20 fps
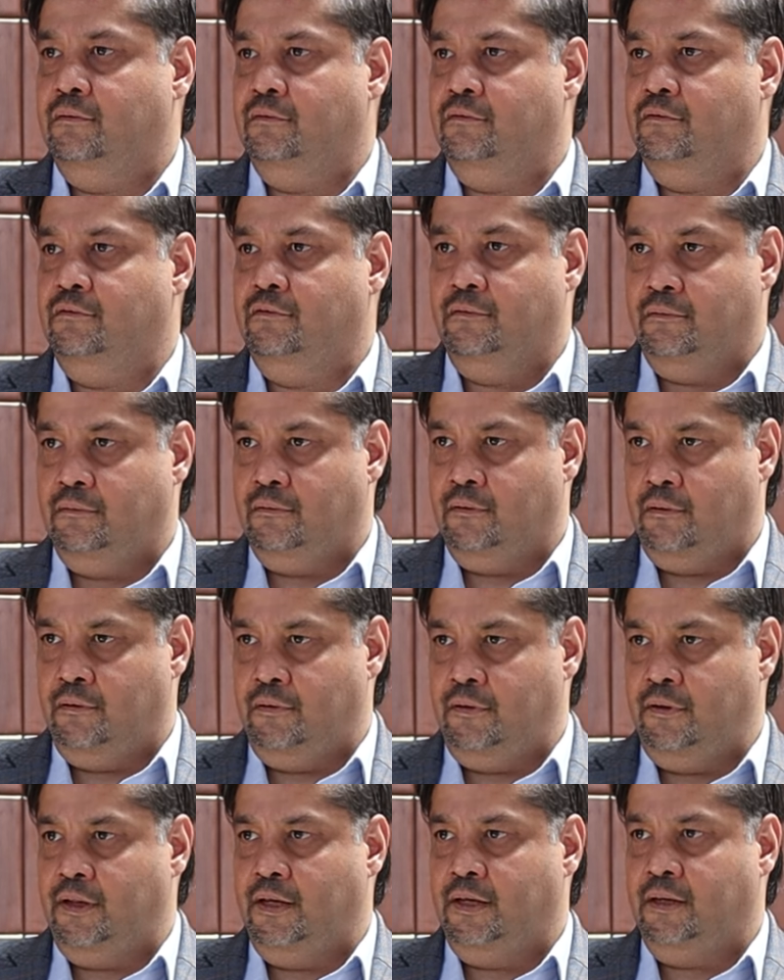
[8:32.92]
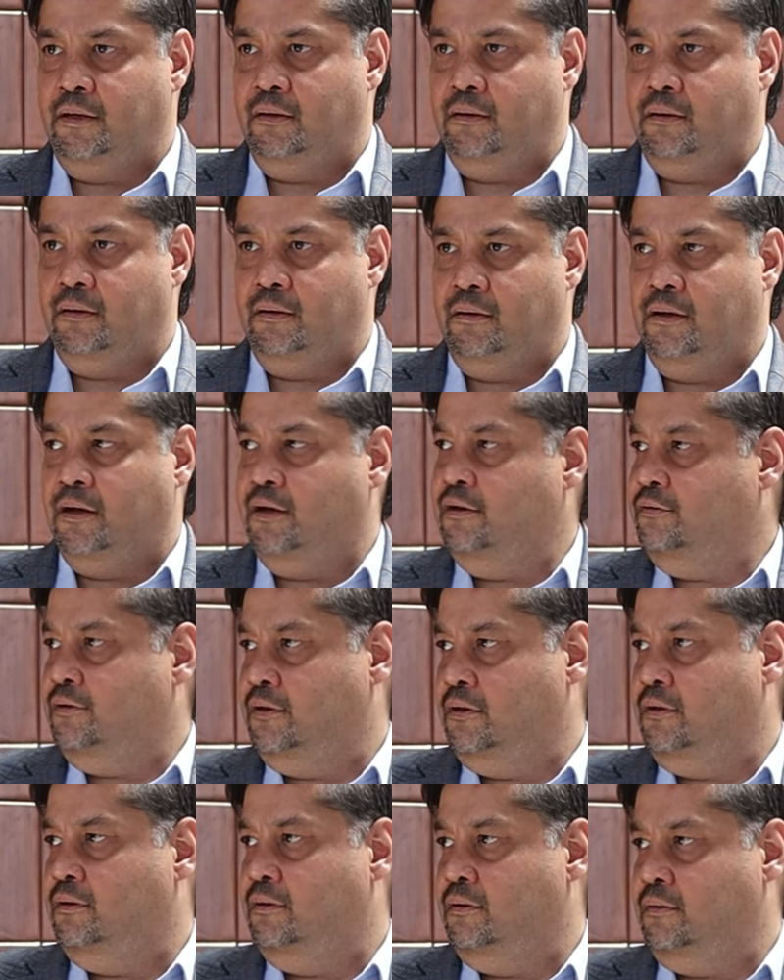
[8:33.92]
So like I
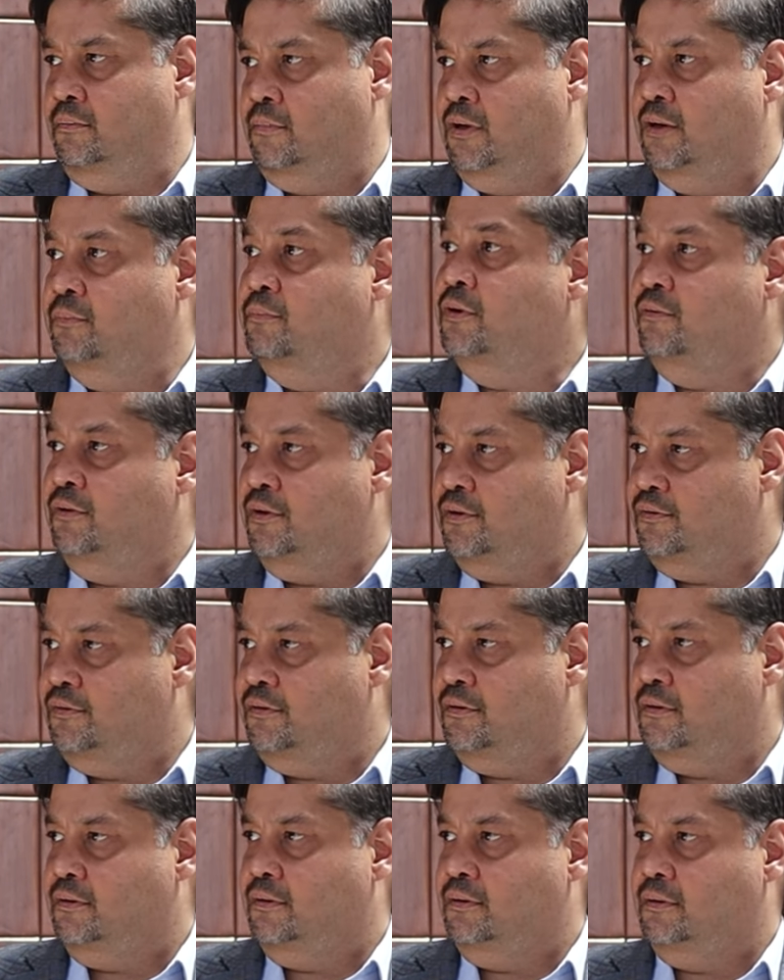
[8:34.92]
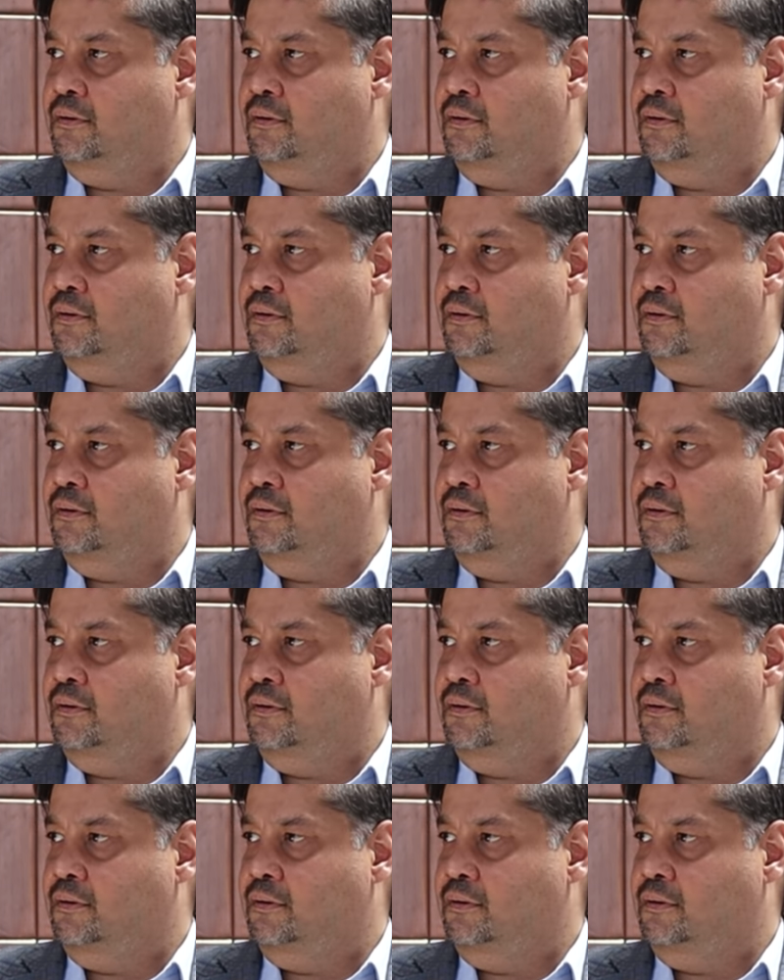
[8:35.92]
said in my previous